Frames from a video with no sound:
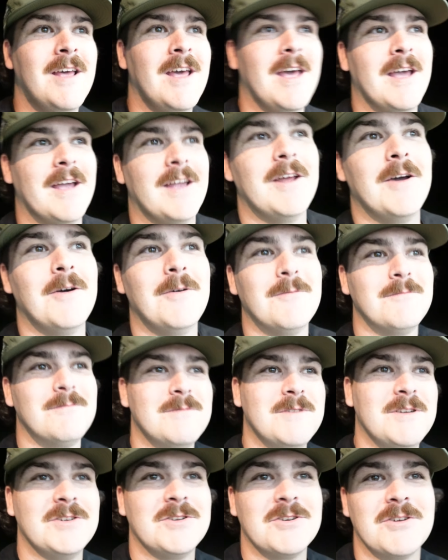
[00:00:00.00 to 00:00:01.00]
hanging out,
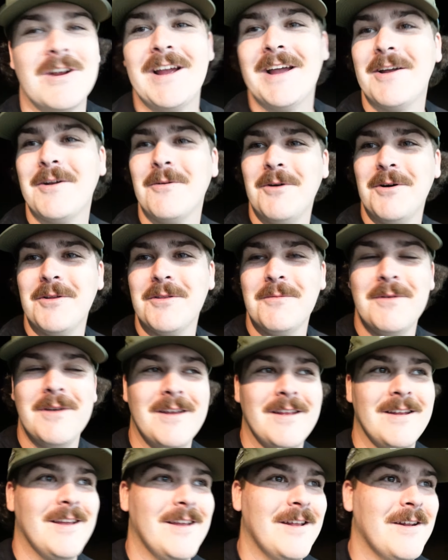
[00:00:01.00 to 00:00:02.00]
teaching Grant how to weld a
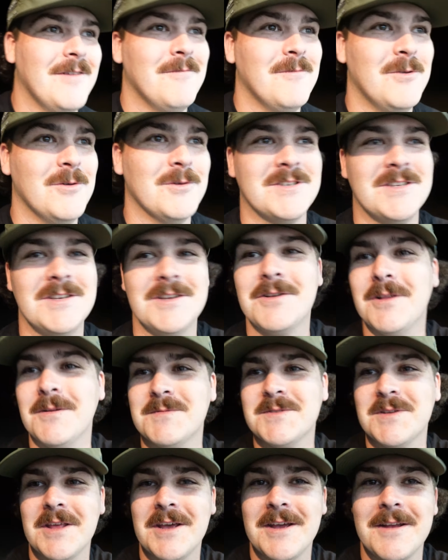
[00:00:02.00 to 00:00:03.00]
bit, and you'll see
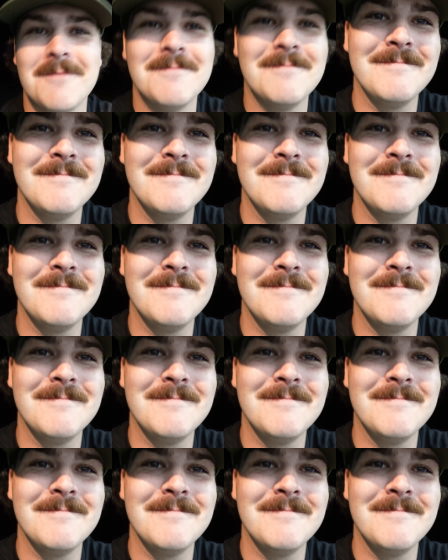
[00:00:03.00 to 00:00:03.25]
clips of that.